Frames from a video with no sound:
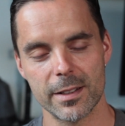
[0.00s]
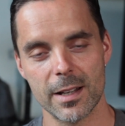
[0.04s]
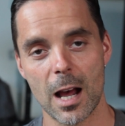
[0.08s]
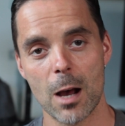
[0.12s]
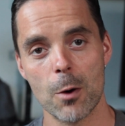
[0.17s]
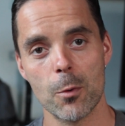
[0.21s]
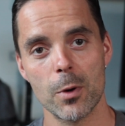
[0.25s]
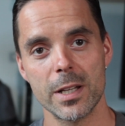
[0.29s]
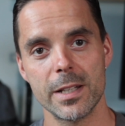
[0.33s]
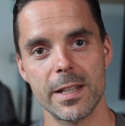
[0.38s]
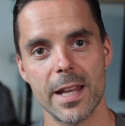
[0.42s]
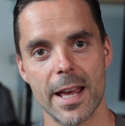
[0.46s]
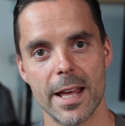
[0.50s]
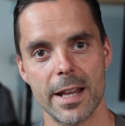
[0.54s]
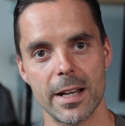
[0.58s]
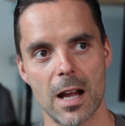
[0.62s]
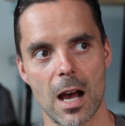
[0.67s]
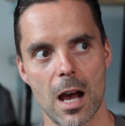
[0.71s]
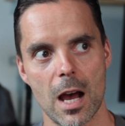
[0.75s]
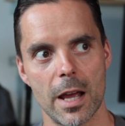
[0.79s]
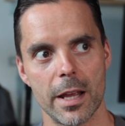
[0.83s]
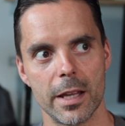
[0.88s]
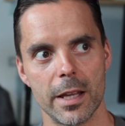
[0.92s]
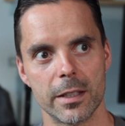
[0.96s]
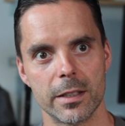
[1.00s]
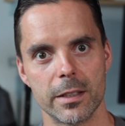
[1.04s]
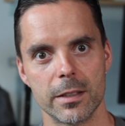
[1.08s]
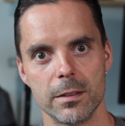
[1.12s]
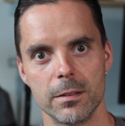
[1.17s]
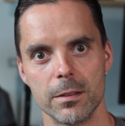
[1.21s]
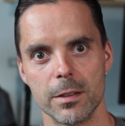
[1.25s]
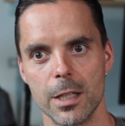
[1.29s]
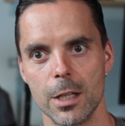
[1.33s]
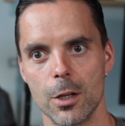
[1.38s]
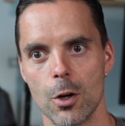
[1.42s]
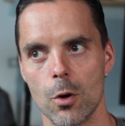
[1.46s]
Now and then I,
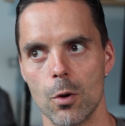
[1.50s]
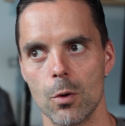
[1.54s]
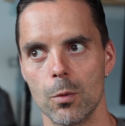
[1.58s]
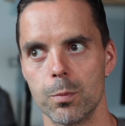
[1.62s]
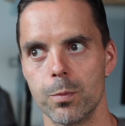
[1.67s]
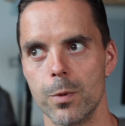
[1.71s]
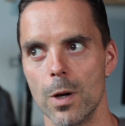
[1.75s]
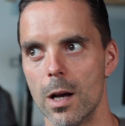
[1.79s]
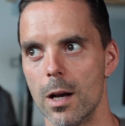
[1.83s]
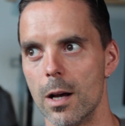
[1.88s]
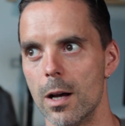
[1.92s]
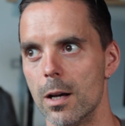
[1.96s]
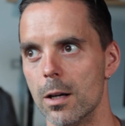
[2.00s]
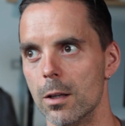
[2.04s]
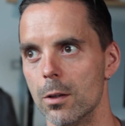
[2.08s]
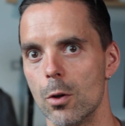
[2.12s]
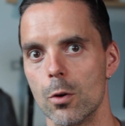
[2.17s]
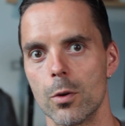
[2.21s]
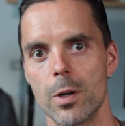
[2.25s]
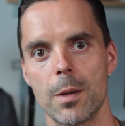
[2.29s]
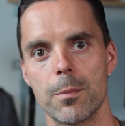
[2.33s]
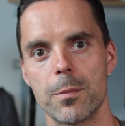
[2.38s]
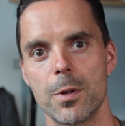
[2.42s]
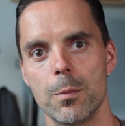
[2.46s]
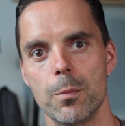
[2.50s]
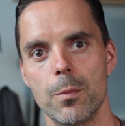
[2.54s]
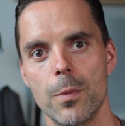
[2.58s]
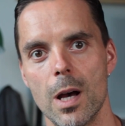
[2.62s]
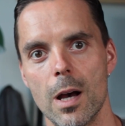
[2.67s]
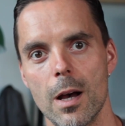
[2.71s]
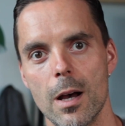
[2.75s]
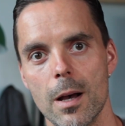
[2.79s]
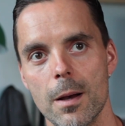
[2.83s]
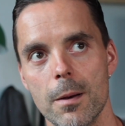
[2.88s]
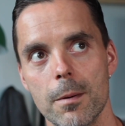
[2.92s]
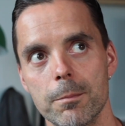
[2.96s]
you know, load up the,
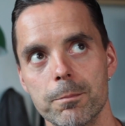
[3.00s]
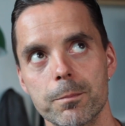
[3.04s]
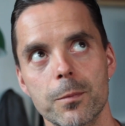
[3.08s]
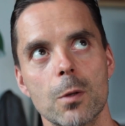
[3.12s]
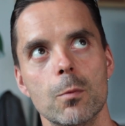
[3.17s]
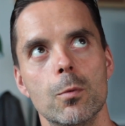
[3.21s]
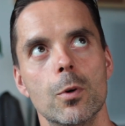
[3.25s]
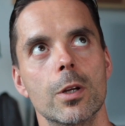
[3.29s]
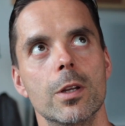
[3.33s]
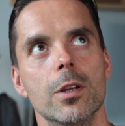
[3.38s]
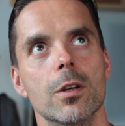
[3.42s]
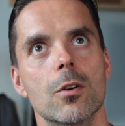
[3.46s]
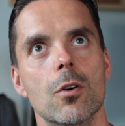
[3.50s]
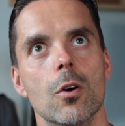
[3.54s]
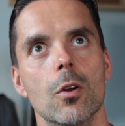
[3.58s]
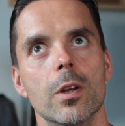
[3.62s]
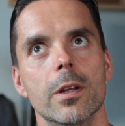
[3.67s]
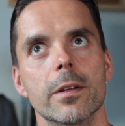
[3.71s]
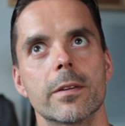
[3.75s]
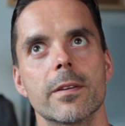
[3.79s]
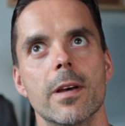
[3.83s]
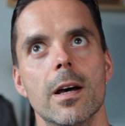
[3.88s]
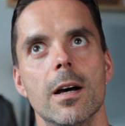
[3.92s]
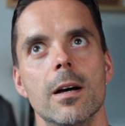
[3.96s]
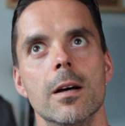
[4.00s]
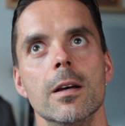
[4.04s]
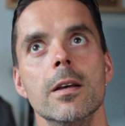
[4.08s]
what do you call it?